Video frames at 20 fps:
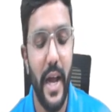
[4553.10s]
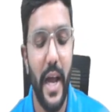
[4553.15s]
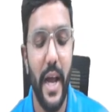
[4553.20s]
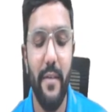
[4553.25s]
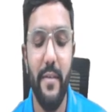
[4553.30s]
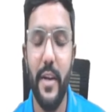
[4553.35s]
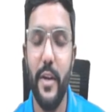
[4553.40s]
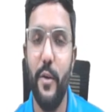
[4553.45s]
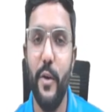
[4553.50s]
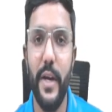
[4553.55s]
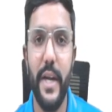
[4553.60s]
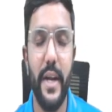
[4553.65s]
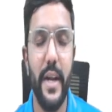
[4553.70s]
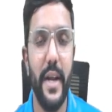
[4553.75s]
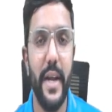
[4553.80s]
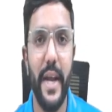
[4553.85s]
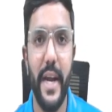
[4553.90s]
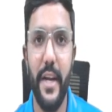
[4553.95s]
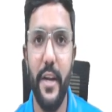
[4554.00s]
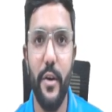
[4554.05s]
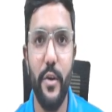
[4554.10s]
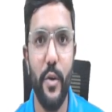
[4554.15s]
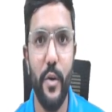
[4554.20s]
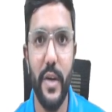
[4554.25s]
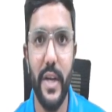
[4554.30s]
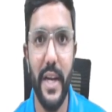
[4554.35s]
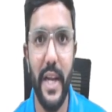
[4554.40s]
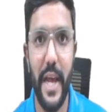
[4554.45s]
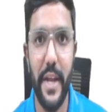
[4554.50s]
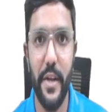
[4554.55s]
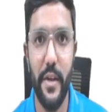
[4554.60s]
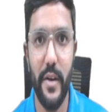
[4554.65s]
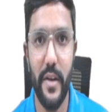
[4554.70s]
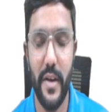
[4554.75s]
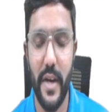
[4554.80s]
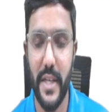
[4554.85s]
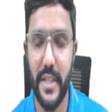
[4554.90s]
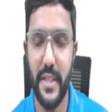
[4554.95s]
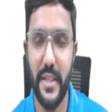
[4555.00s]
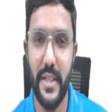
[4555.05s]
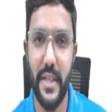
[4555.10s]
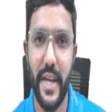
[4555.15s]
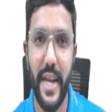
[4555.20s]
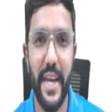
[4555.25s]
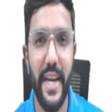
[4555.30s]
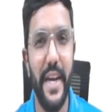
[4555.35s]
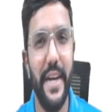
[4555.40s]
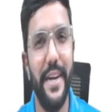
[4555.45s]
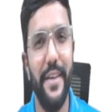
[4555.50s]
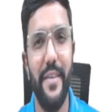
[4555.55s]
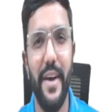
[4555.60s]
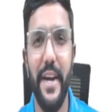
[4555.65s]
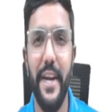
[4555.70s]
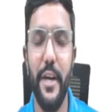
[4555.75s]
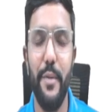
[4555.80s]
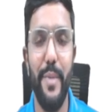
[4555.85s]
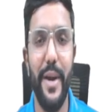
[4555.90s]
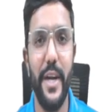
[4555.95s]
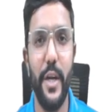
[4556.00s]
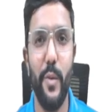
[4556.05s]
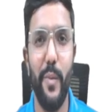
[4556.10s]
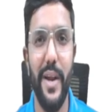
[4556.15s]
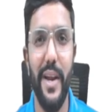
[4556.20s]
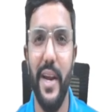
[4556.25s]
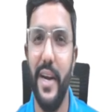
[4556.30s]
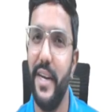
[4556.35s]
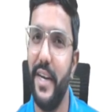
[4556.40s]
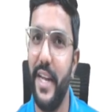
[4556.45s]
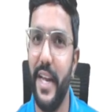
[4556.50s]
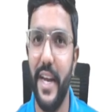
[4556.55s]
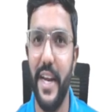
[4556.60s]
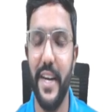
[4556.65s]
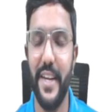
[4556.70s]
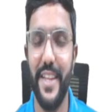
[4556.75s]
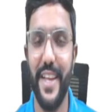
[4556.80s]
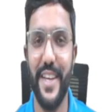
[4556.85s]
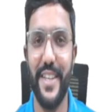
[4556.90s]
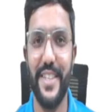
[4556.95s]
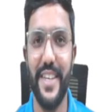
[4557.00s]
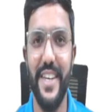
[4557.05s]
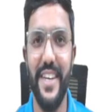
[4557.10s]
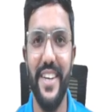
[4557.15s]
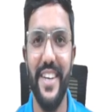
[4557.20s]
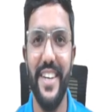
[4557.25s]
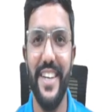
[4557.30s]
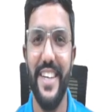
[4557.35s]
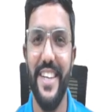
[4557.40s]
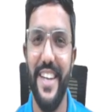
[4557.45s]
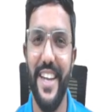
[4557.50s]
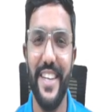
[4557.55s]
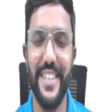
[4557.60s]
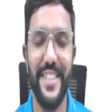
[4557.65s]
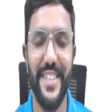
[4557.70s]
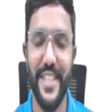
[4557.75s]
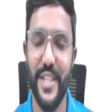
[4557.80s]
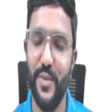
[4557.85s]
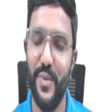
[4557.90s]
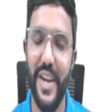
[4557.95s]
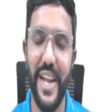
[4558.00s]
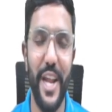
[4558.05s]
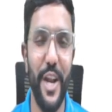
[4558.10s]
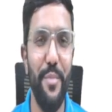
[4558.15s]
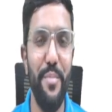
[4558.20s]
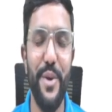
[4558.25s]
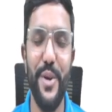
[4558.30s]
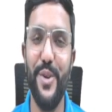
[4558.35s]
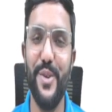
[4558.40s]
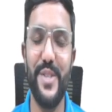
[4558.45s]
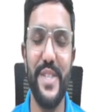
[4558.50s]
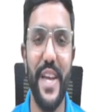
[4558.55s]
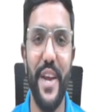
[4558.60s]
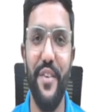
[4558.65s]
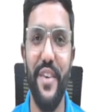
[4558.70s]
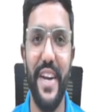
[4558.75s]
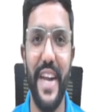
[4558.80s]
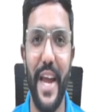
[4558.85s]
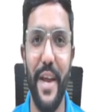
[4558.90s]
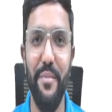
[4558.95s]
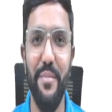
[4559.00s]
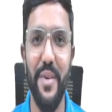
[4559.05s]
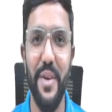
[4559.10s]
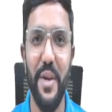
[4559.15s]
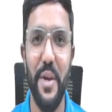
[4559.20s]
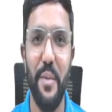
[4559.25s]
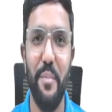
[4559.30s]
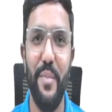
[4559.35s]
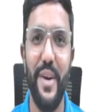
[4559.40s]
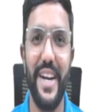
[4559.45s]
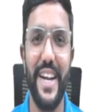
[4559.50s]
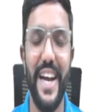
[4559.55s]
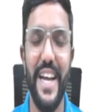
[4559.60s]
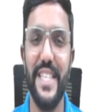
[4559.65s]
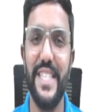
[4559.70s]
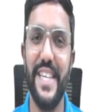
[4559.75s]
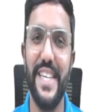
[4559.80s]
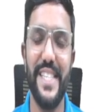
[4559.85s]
I will get total annual cost. Can I divide it by 12 and take it there, sir? Yes, this will help you to save time. But guys,